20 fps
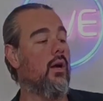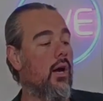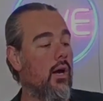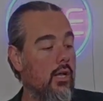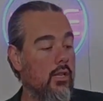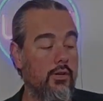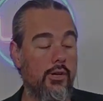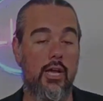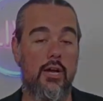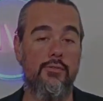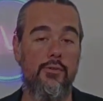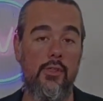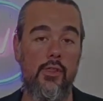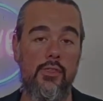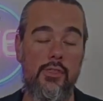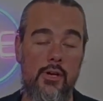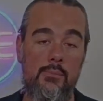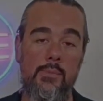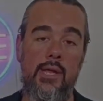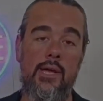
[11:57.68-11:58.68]
Look out for the
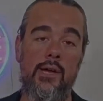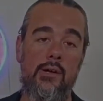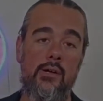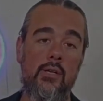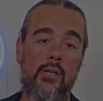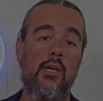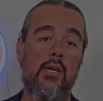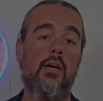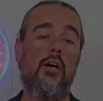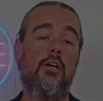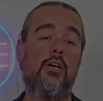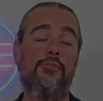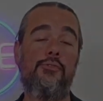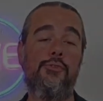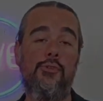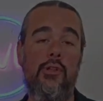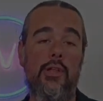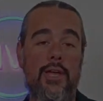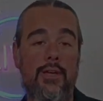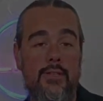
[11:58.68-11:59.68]
thumbnail. If
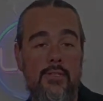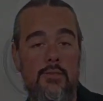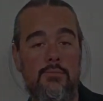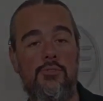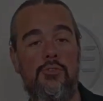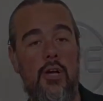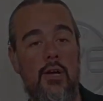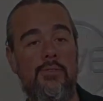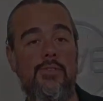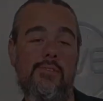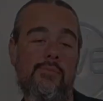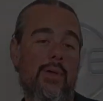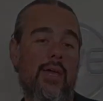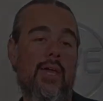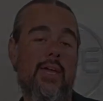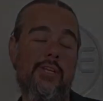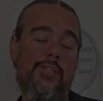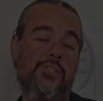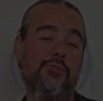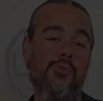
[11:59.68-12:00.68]
you like and subscribe to the page, you